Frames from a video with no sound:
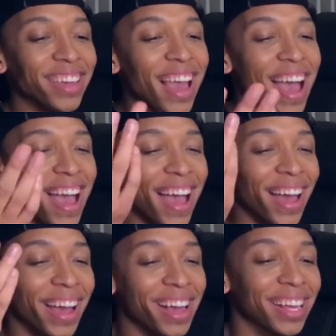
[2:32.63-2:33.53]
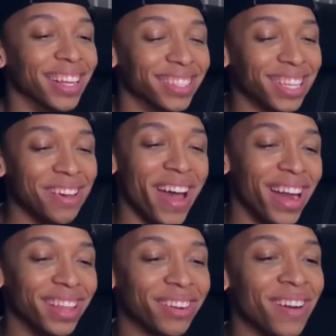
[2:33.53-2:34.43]
Yes, come
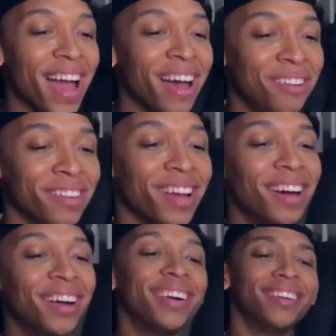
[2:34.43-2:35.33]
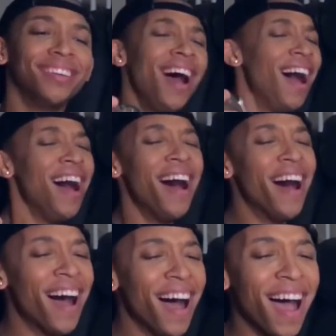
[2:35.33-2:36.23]
out of the ground. Oh,
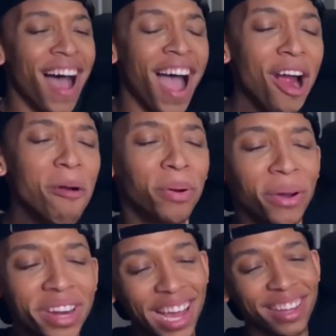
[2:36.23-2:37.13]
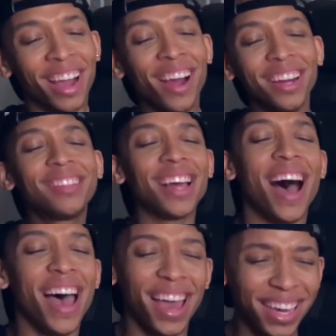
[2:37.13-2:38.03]
her booty, her
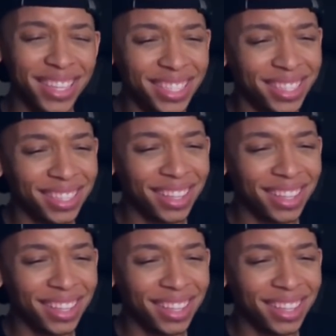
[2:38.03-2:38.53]
thighs.